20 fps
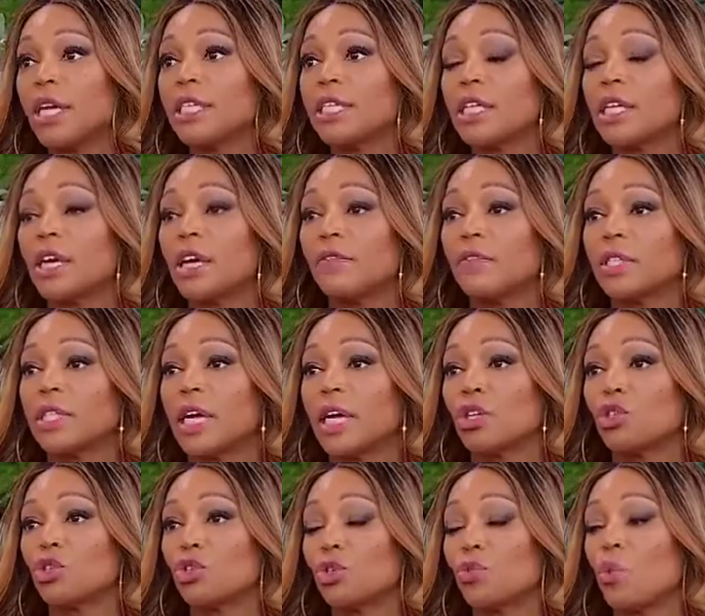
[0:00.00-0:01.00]
idea of a
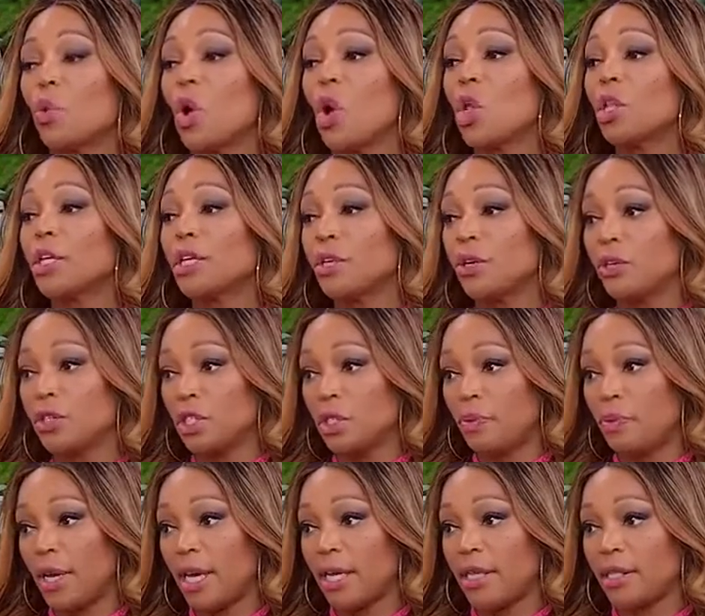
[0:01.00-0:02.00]
textured wall in our
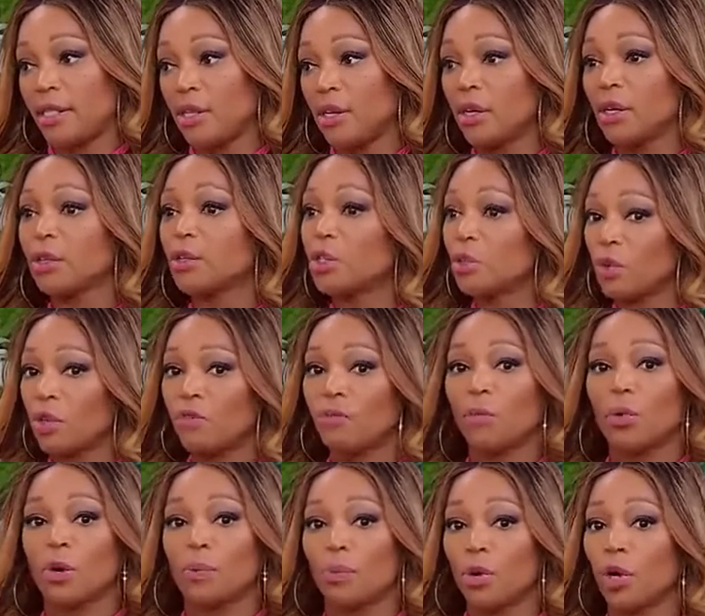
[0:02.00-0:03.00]
space. There are sort
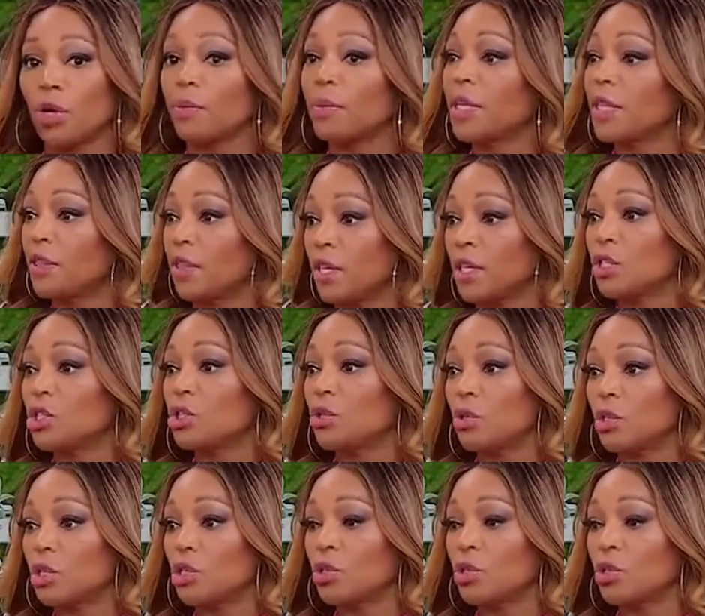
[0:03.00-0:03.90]
of more permanent things you can